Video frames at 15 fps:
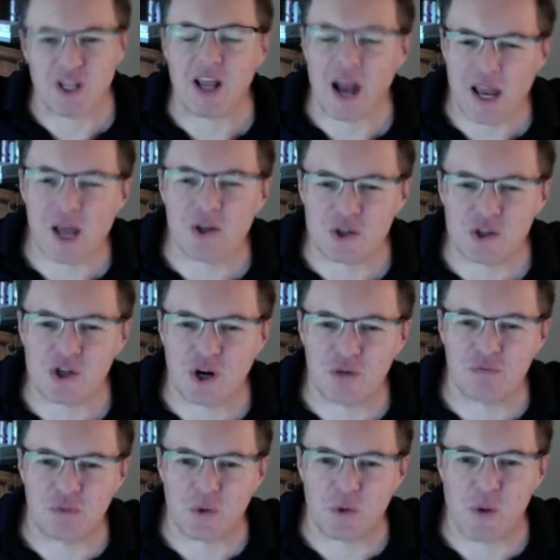I had to start
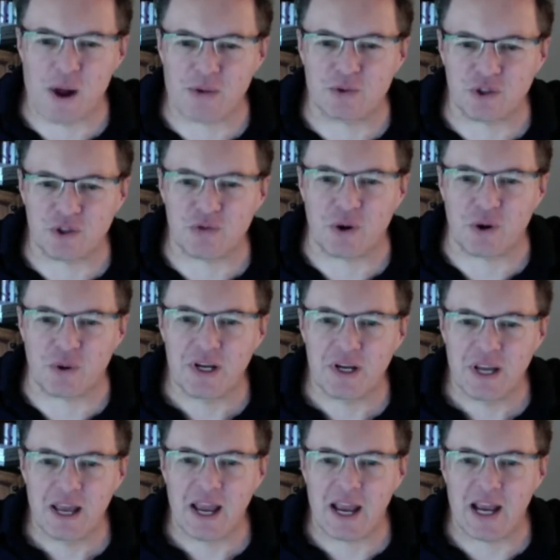from ground zero
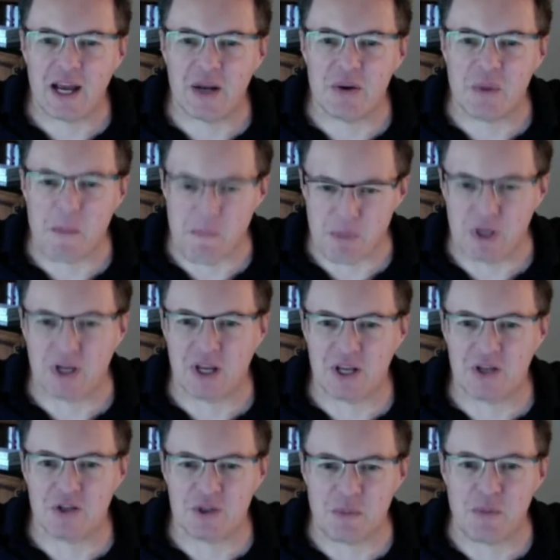and
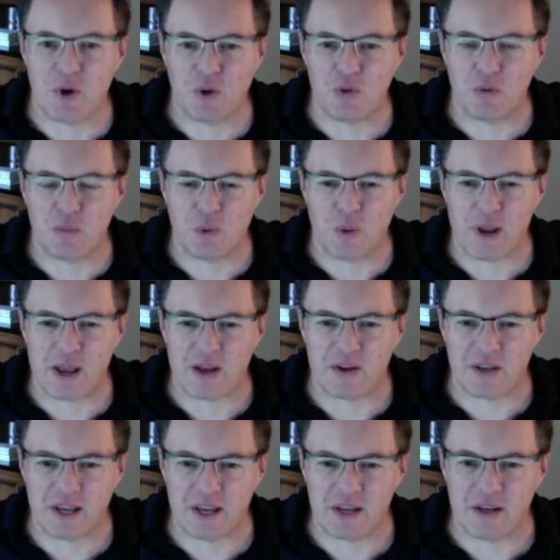begin to build a
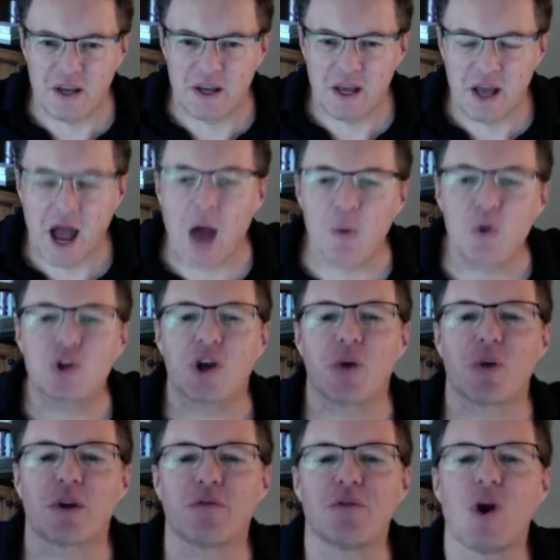brand. And I wish I
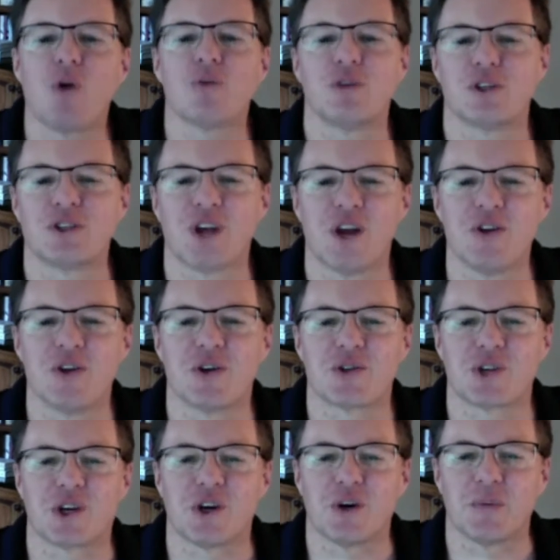would have known you 10
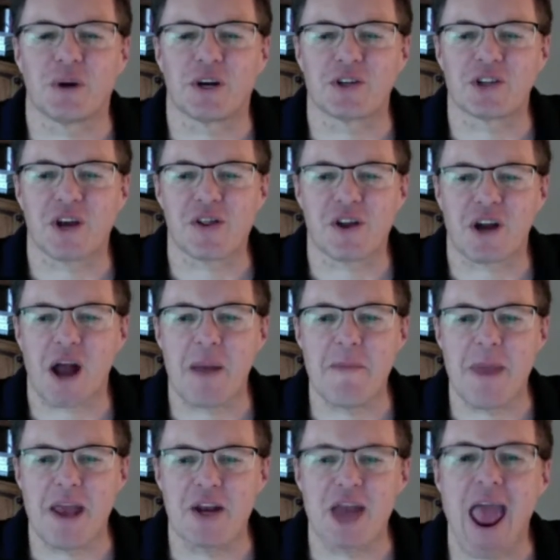years ago because I think I
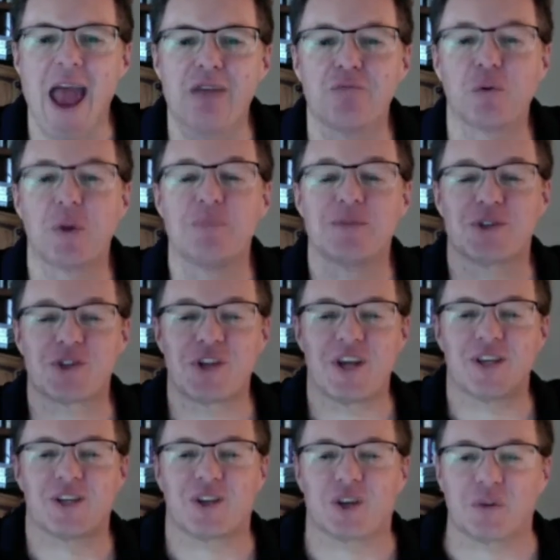made every
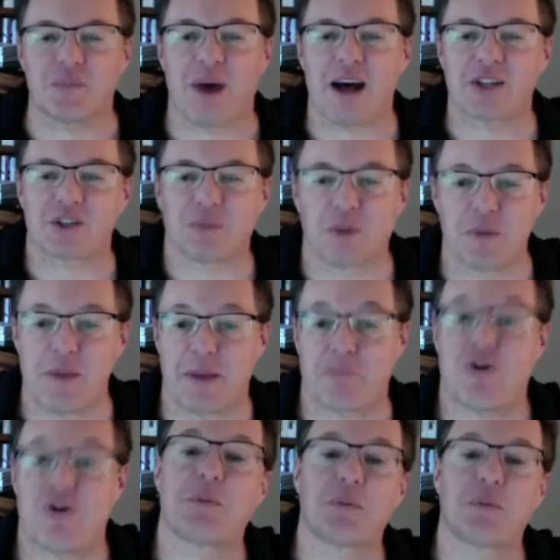mistake you can possibly make,
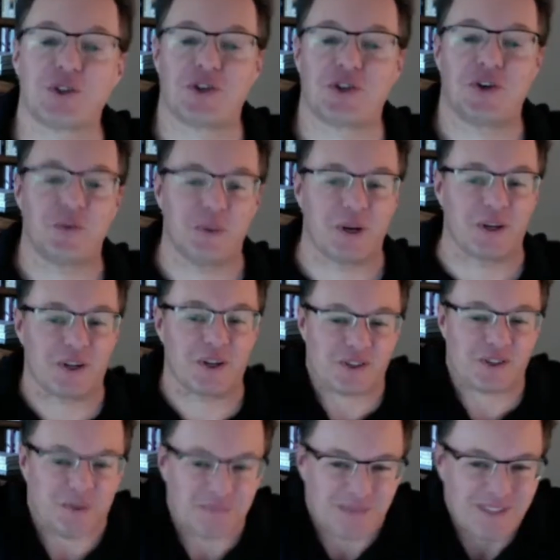probably still making some.